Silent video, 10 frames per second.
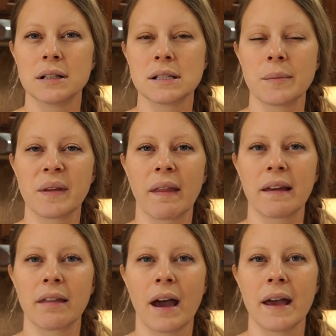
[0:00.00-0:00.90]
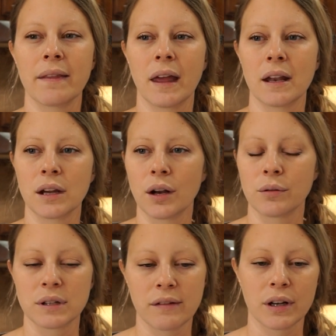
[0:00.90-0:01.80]
something like that, and then
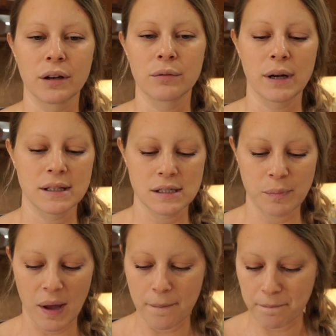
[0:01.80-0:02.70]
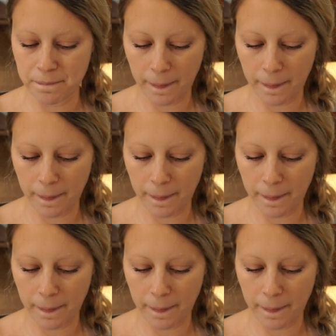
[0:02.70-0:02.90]
give it a good rinse. But